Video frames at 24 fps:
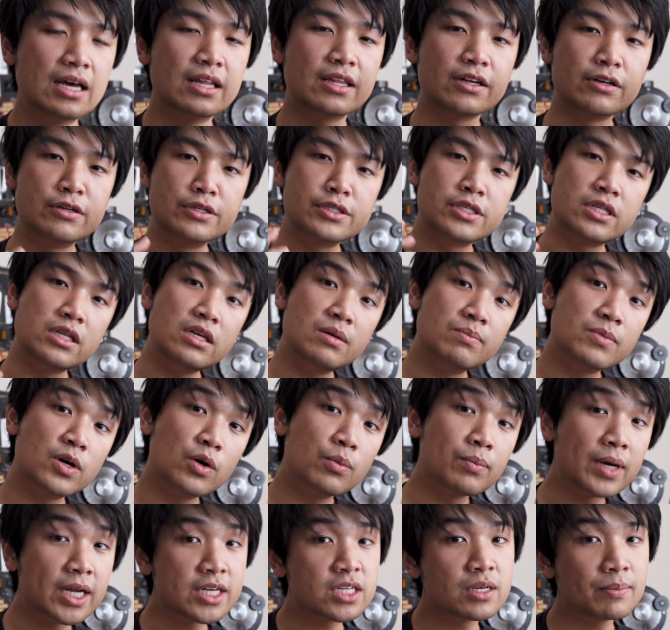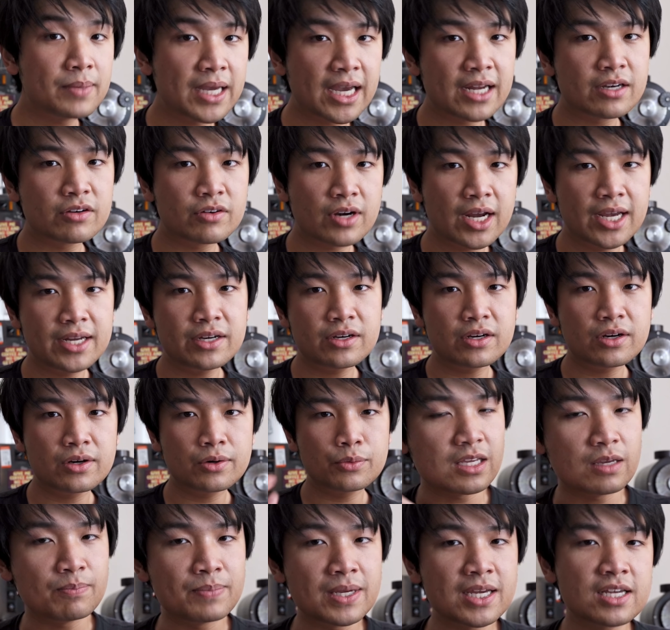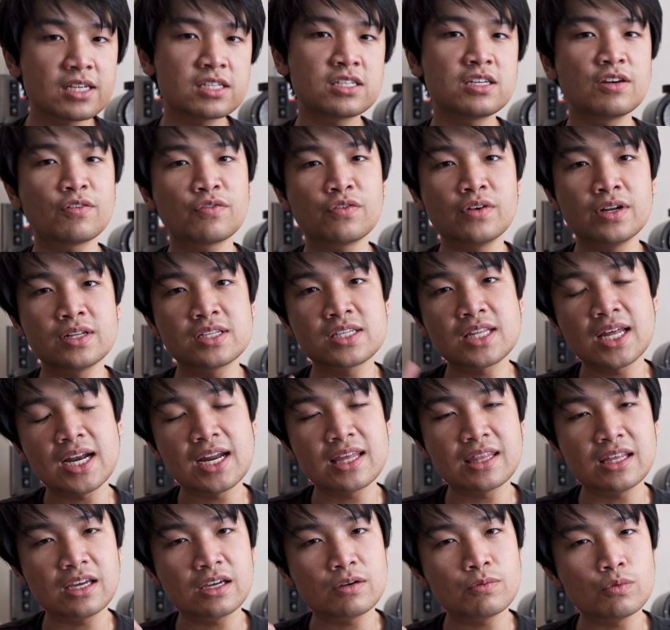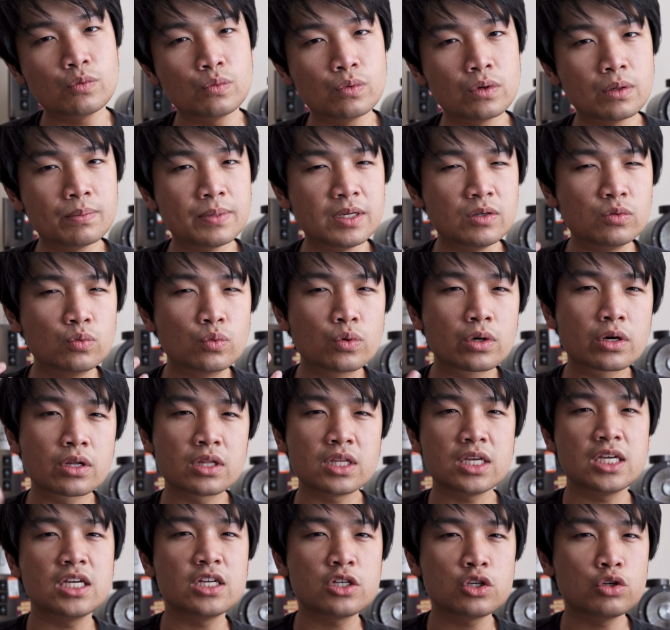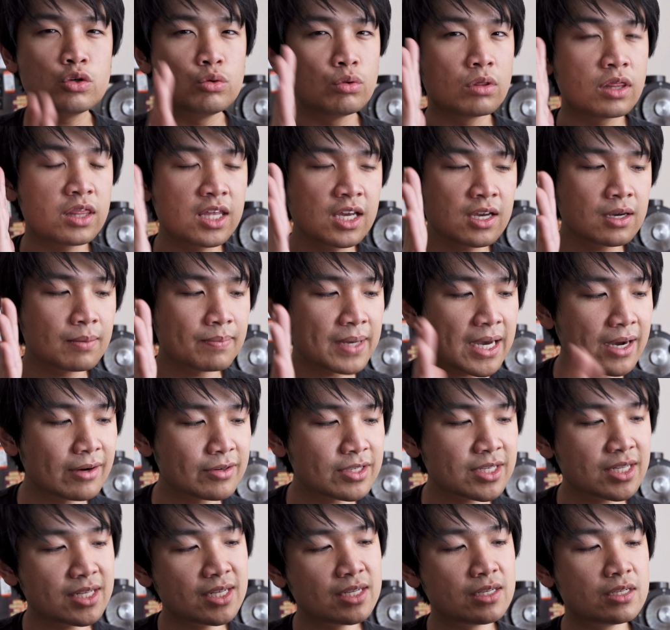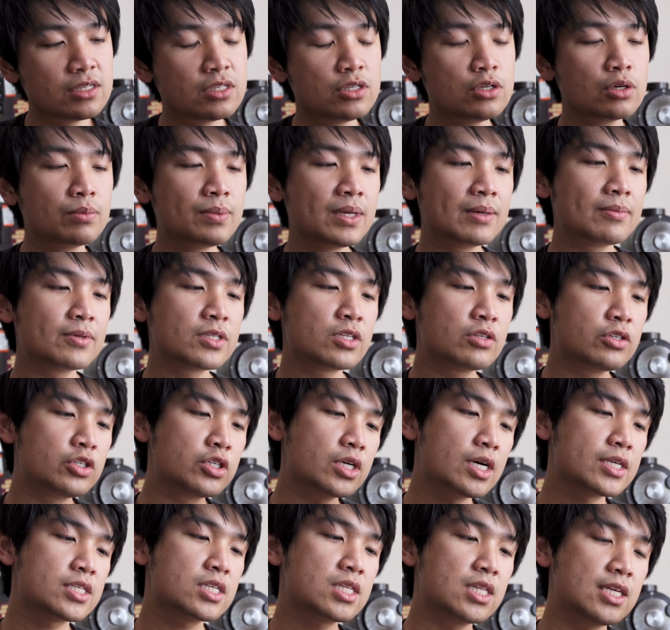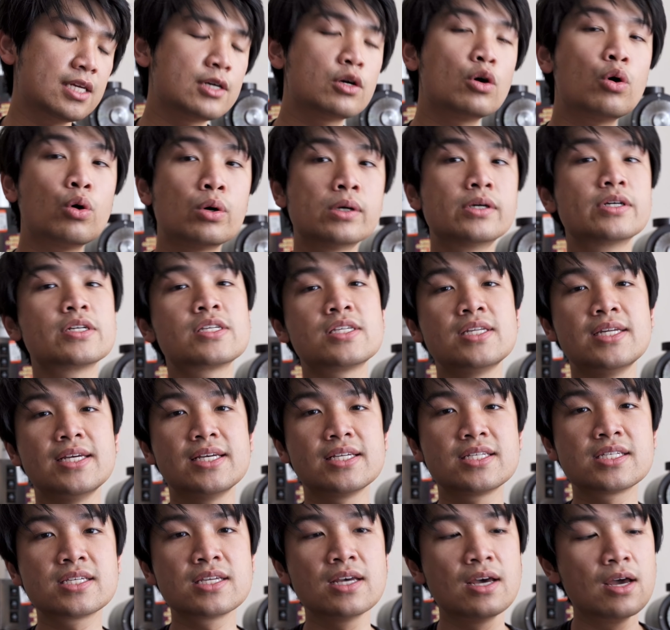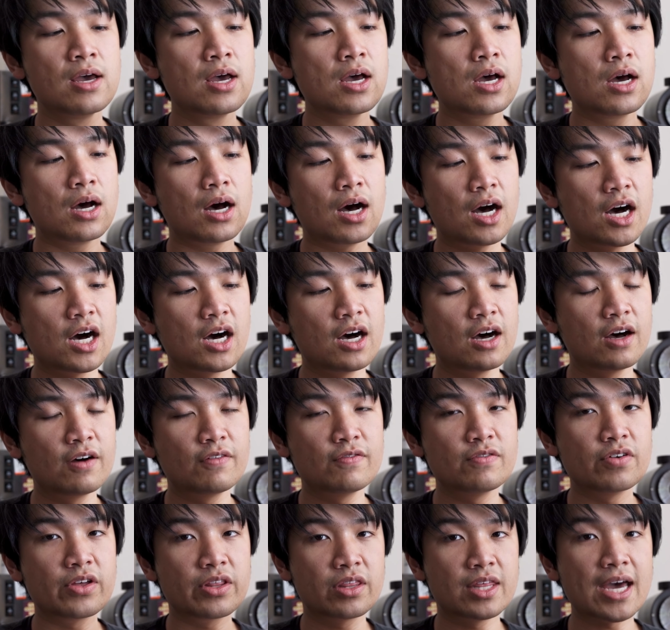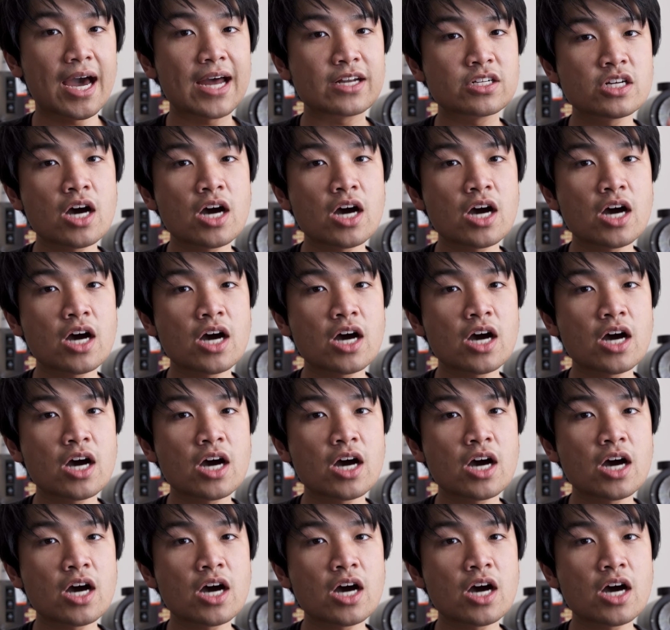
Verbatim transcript: there is the Momentum hand grinder. The biggest difference that I think will be worthy to think about is you'll be able to adjust the coarseness of that